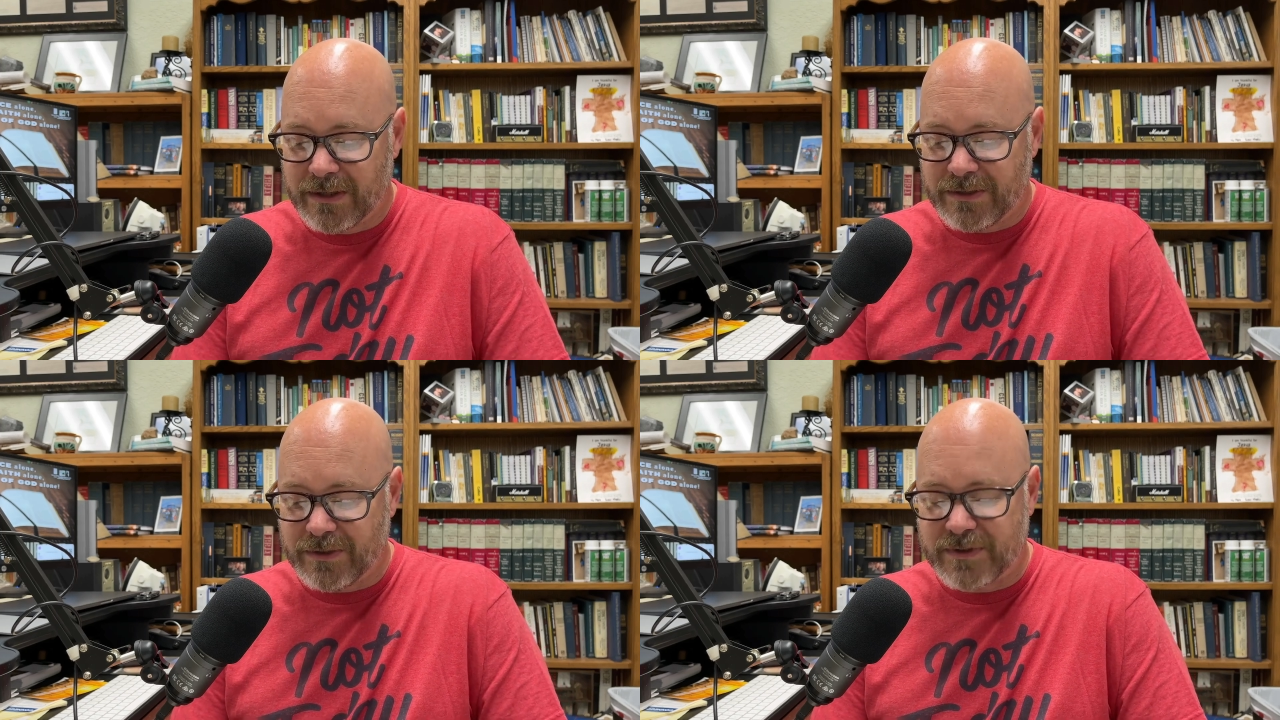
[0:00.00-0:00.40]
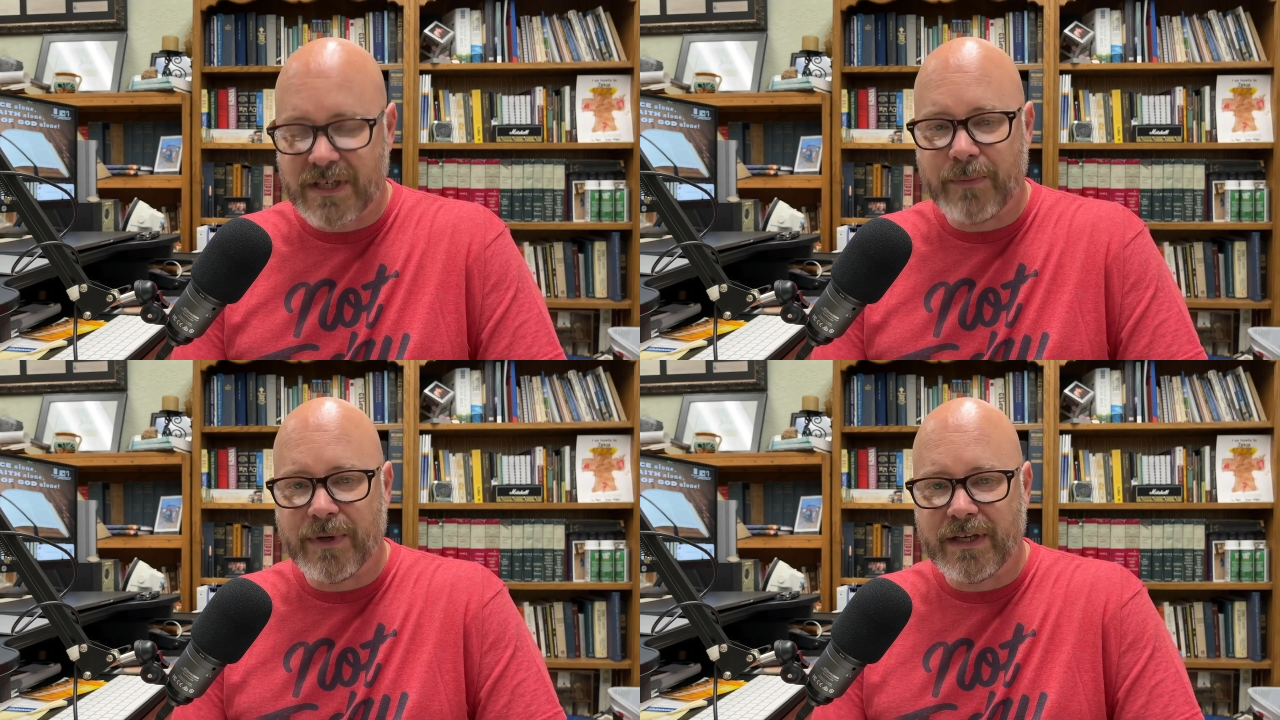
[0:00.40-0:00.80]
to
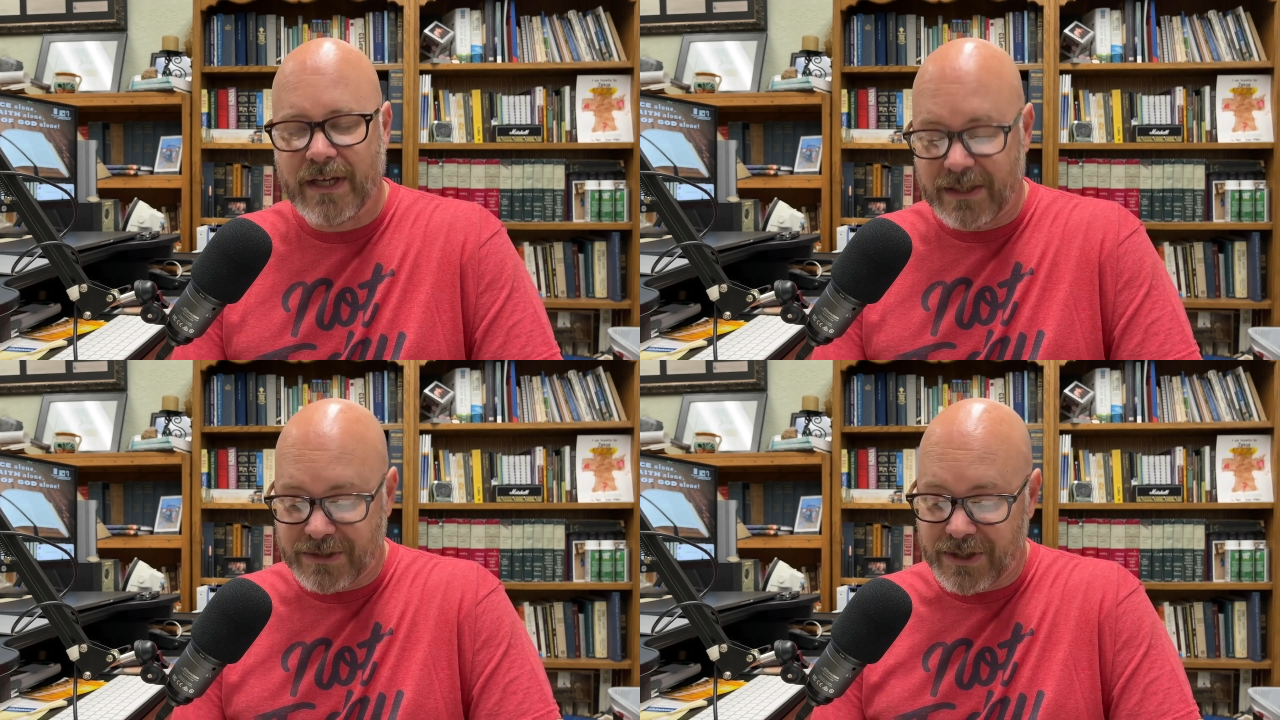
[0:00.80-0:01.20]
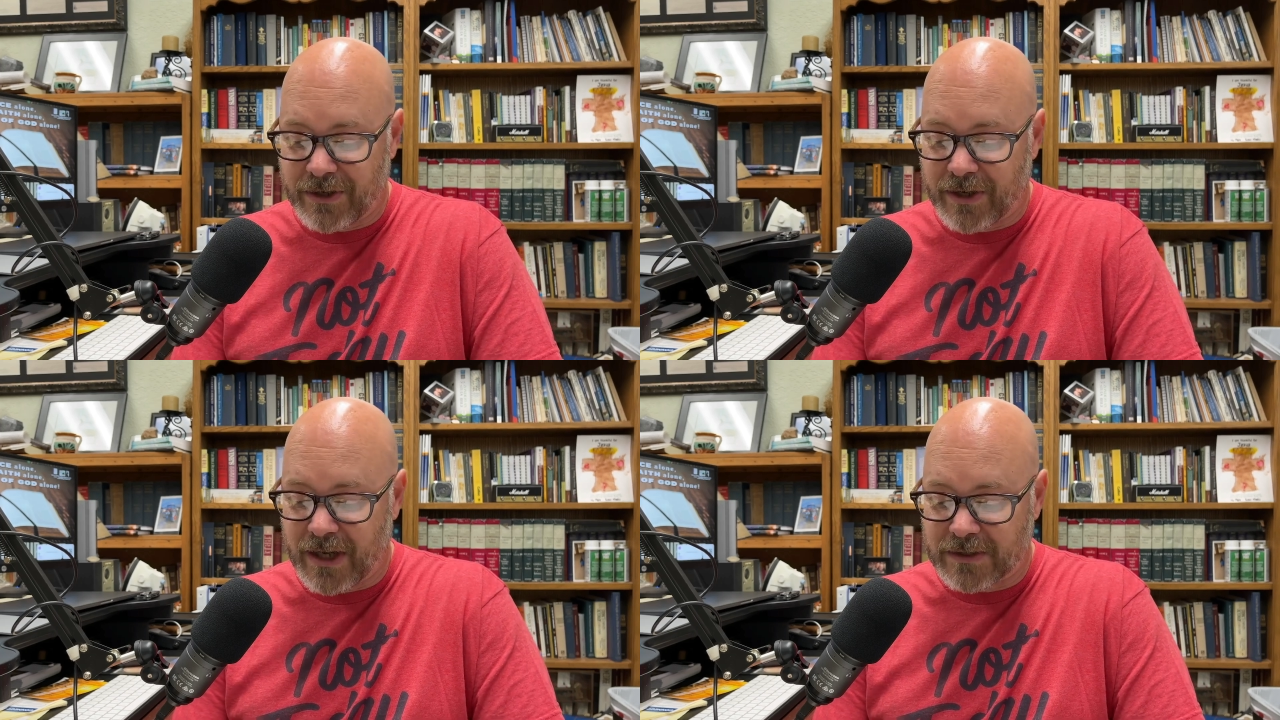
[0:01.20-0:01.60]
step in and
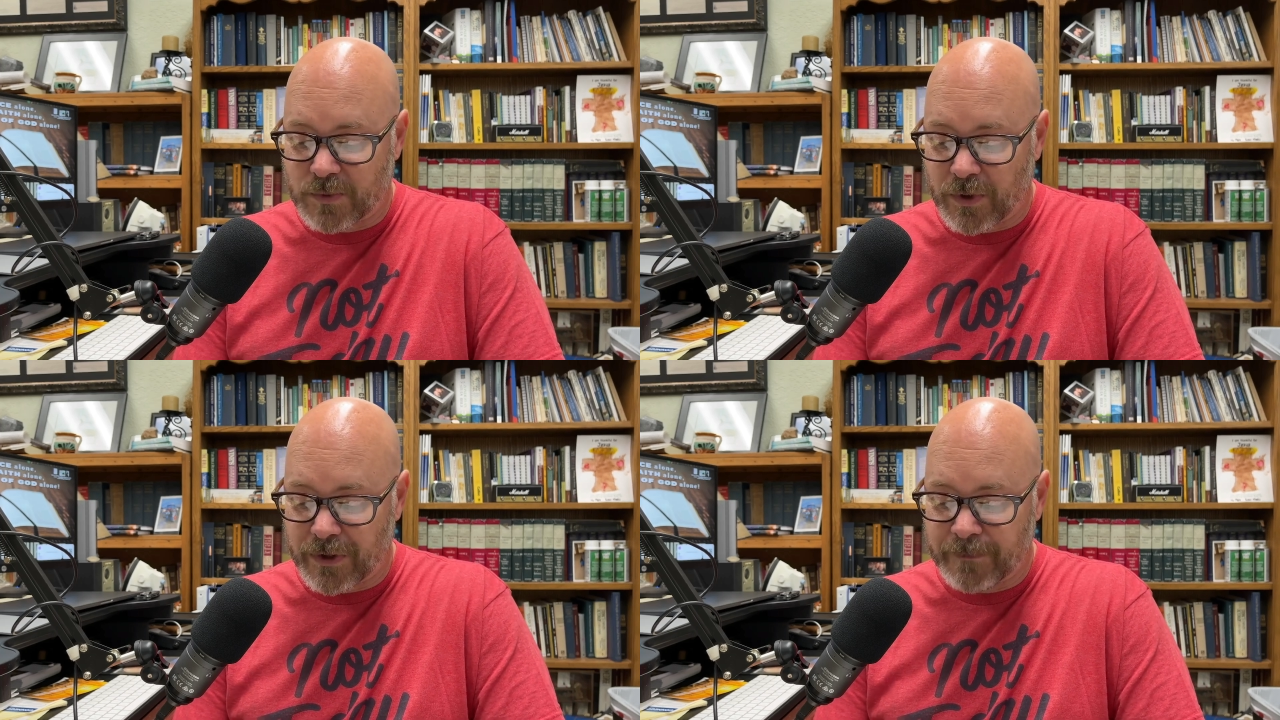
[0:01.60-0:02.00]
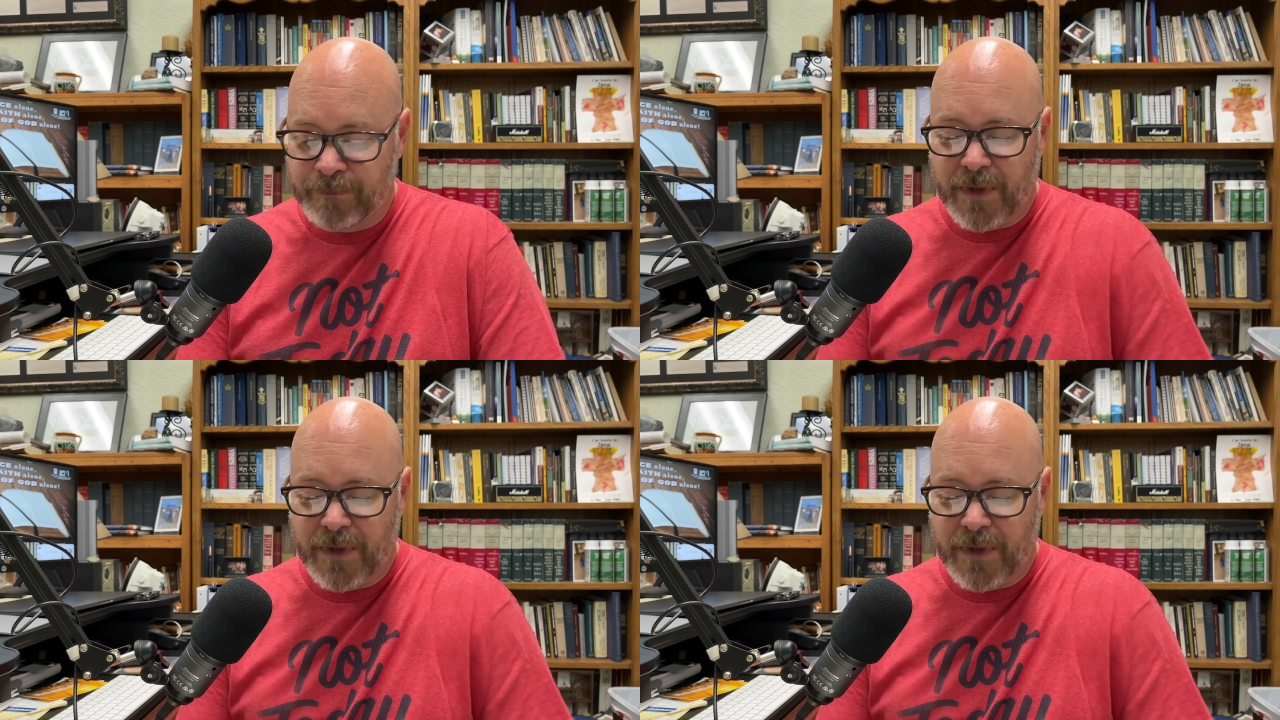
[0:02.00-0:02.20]
share God's Word.